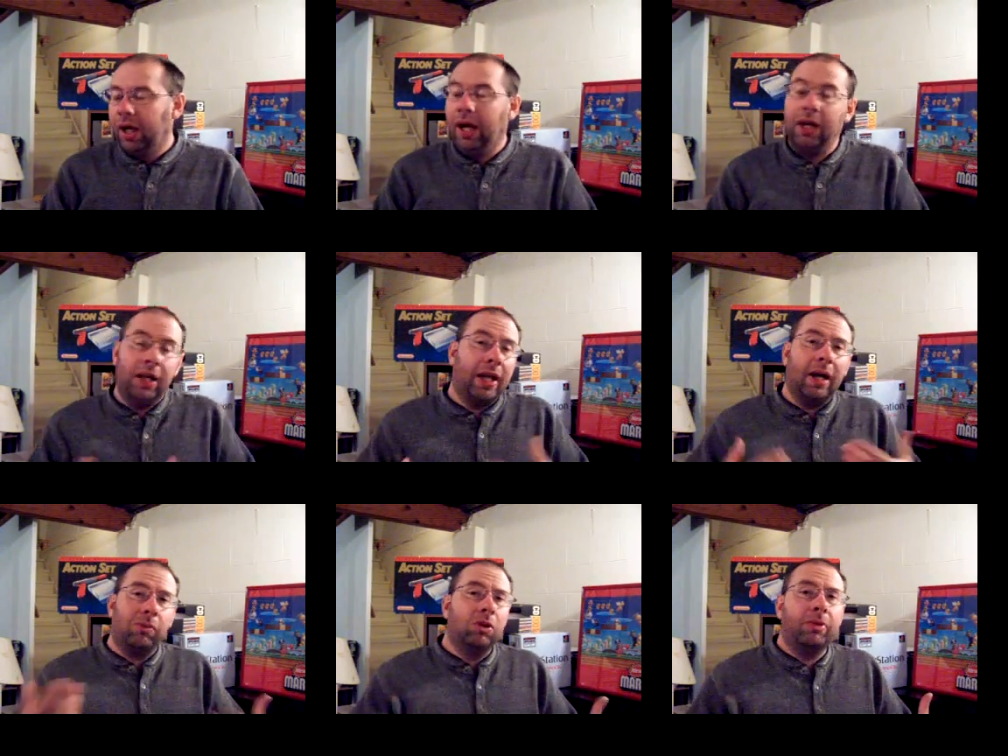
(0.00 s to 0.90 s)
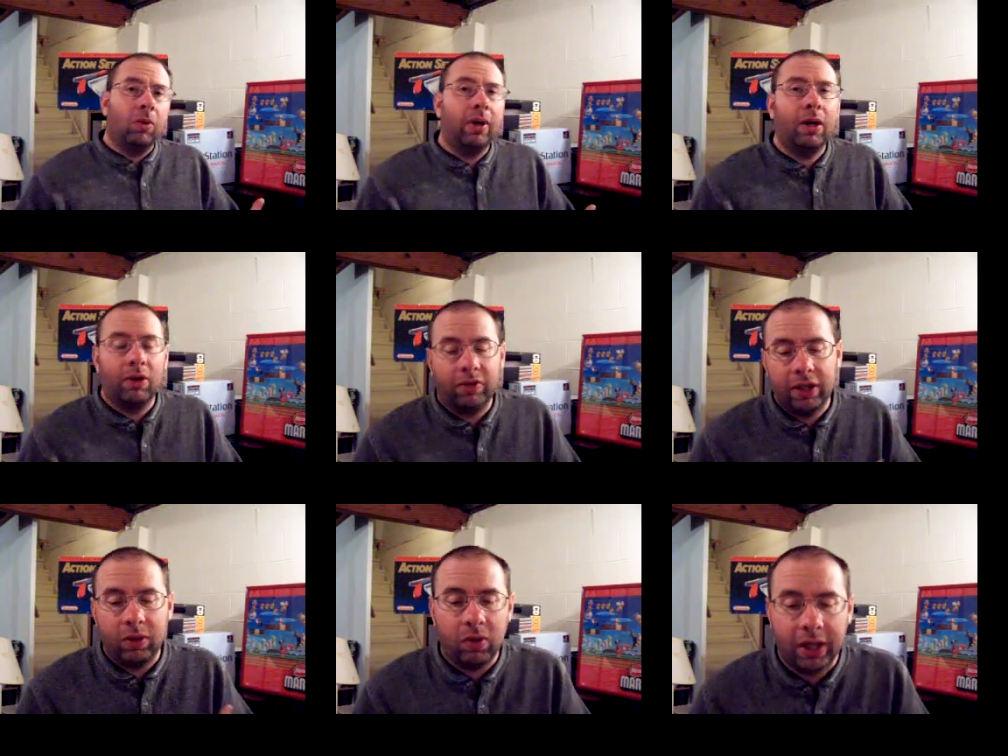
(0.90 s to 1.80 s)
And it kind of blew me away, quite
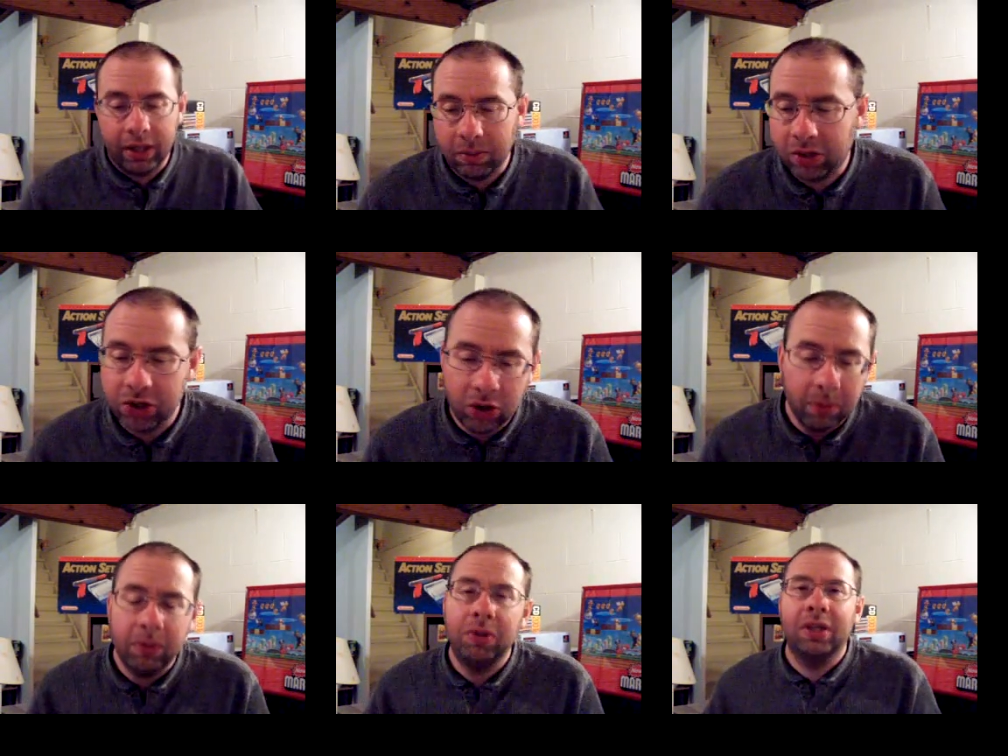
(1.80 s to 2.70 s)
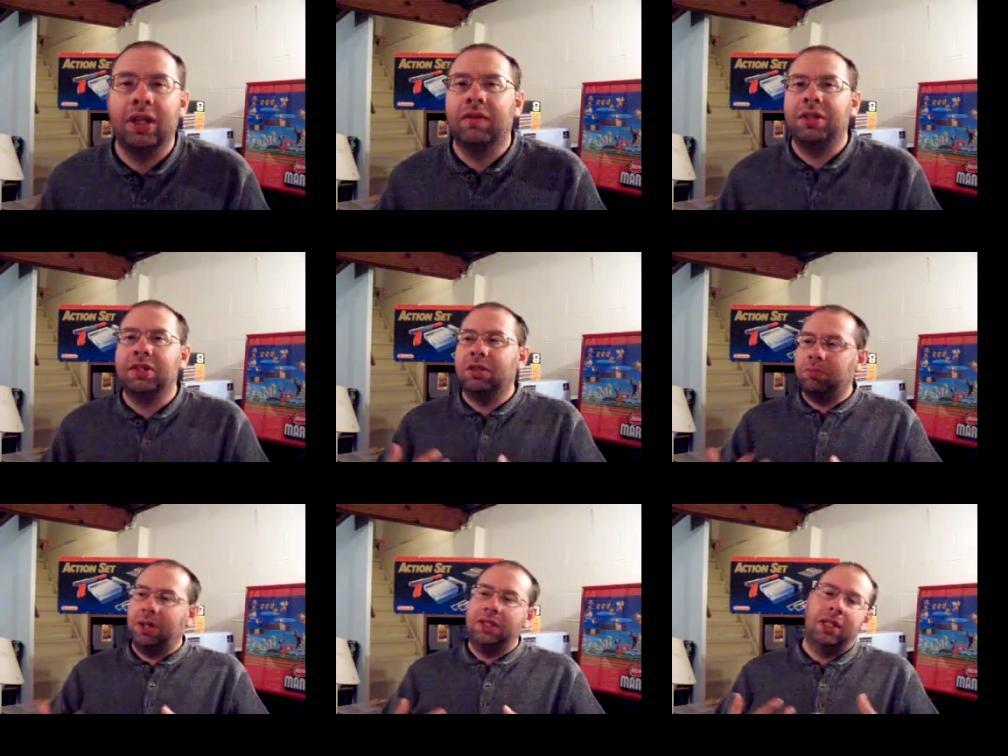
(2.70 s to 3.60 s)
frankly, walking in there, because normally when you think of these little
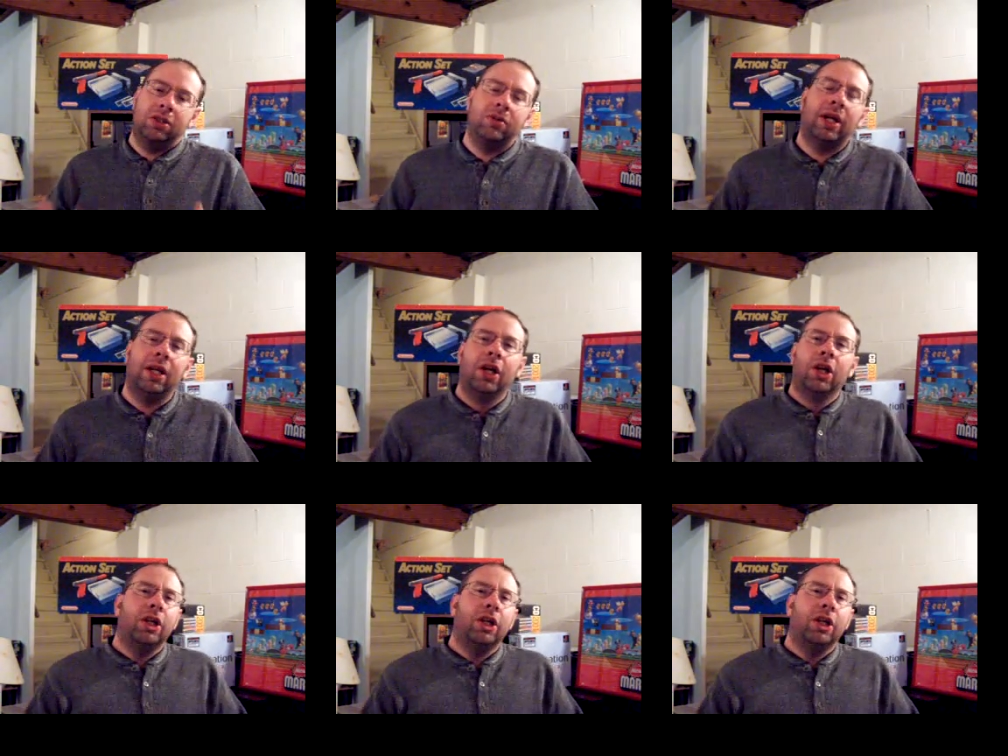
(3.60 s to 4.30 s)
places that do that,